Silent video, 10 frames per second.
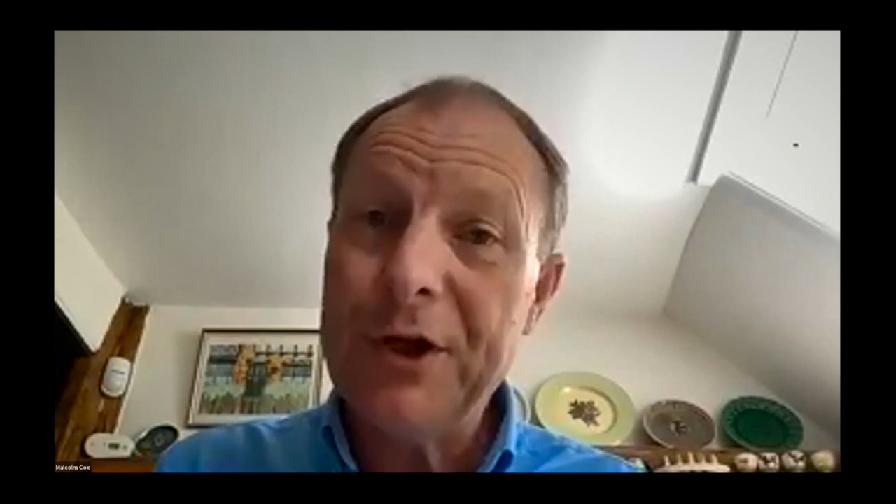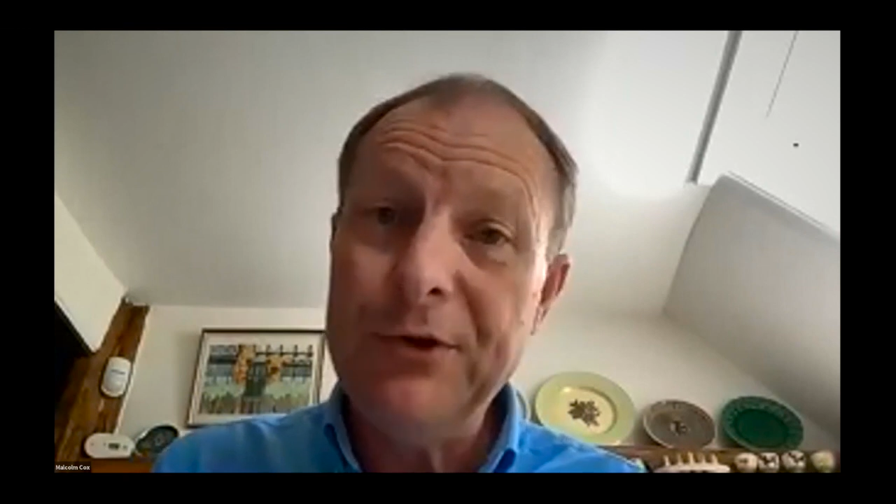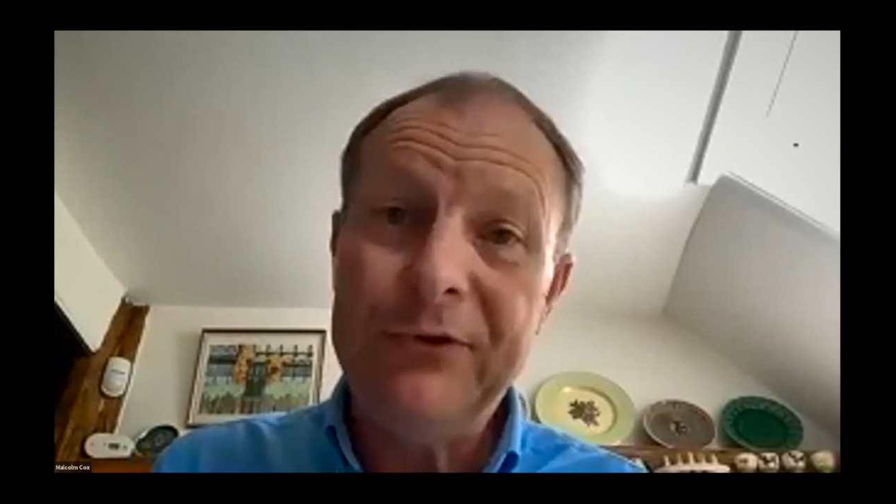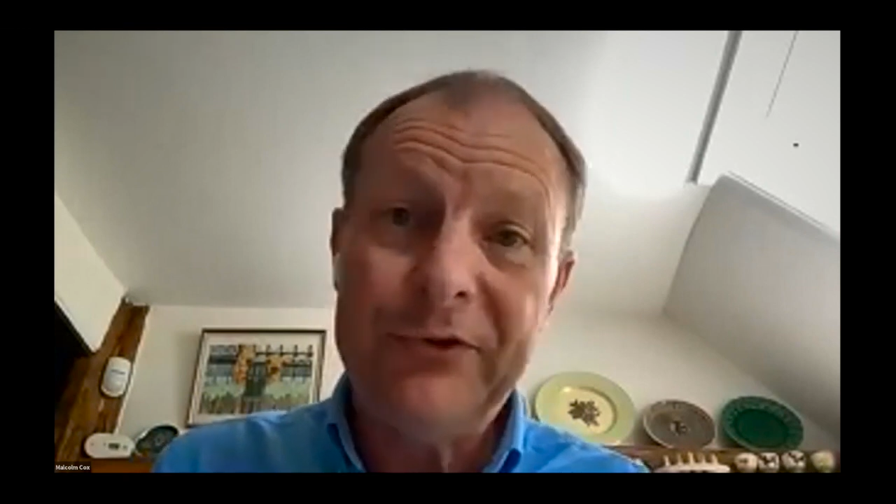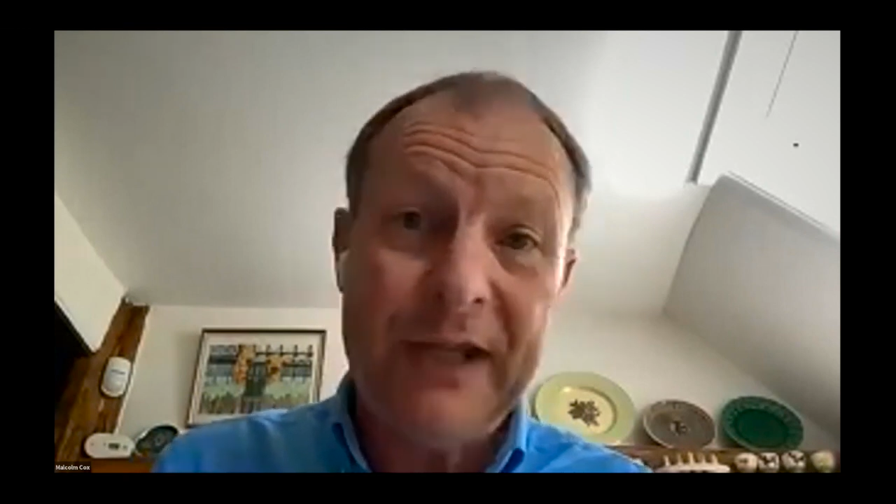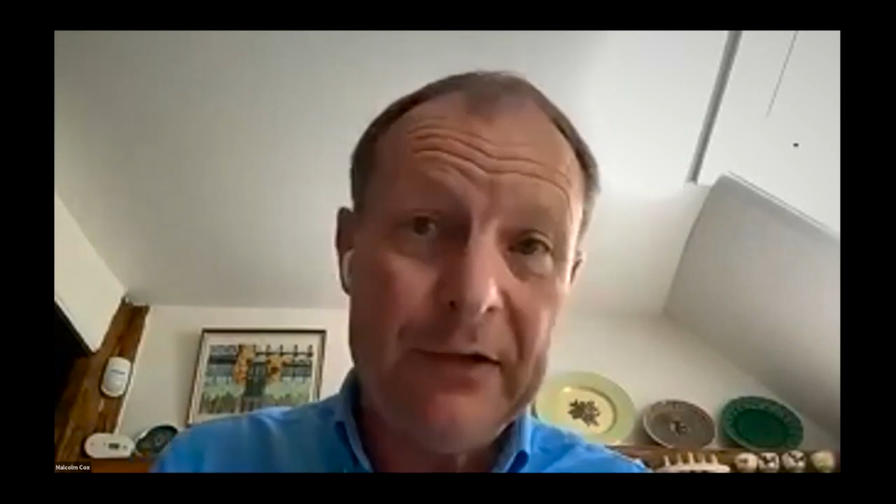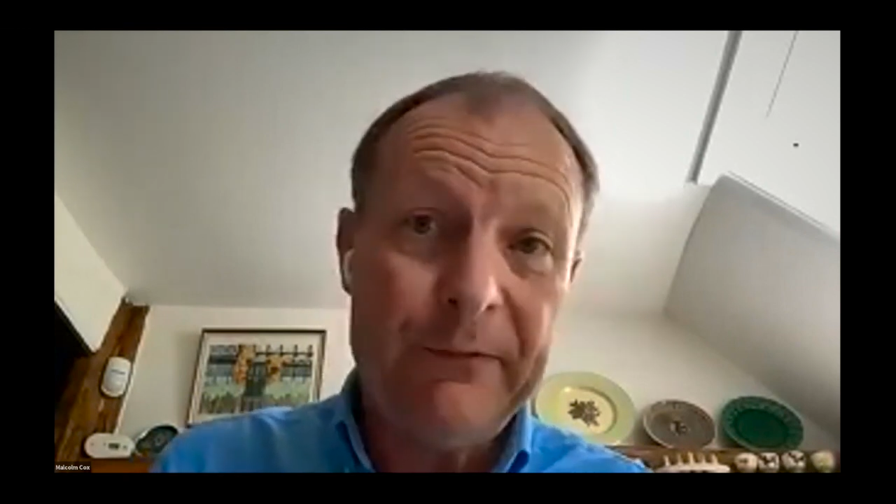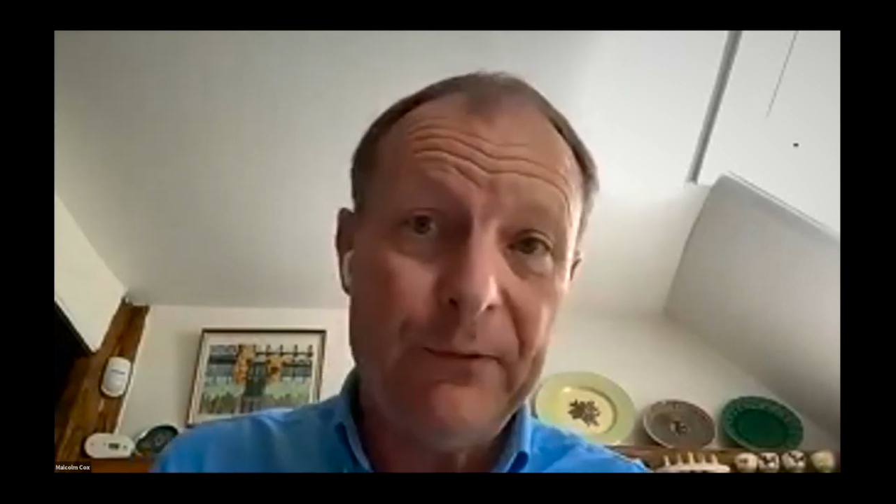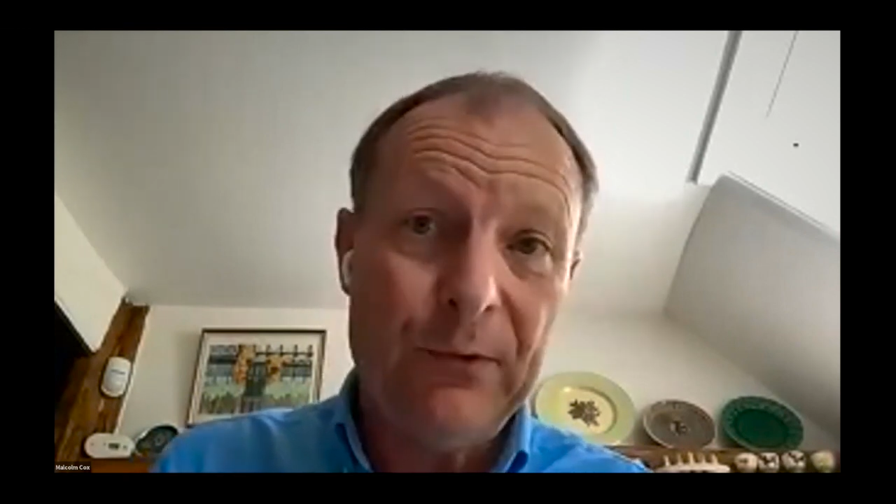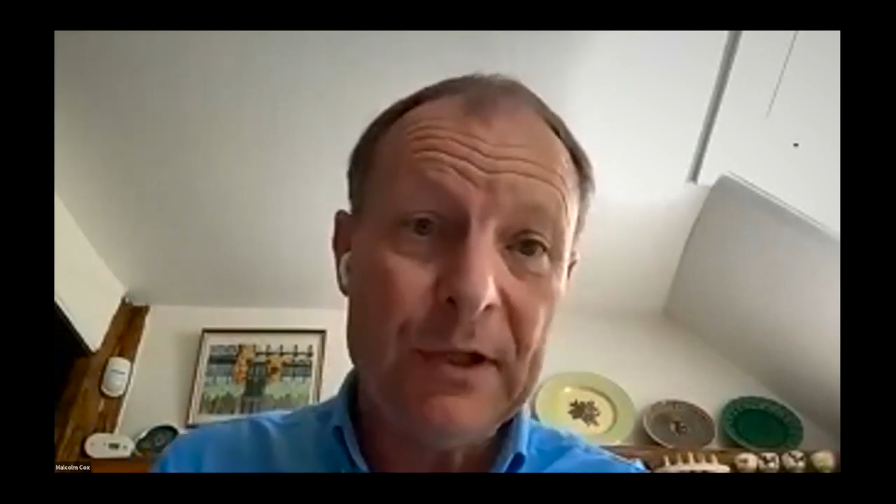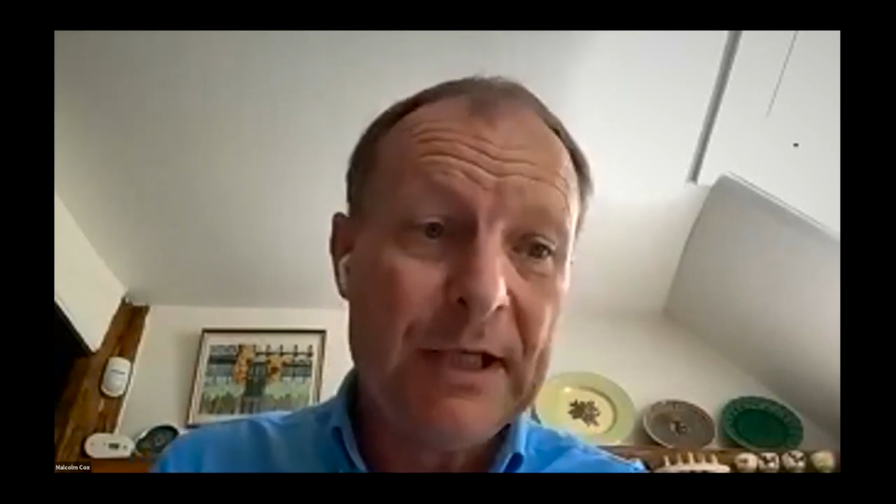for what you stand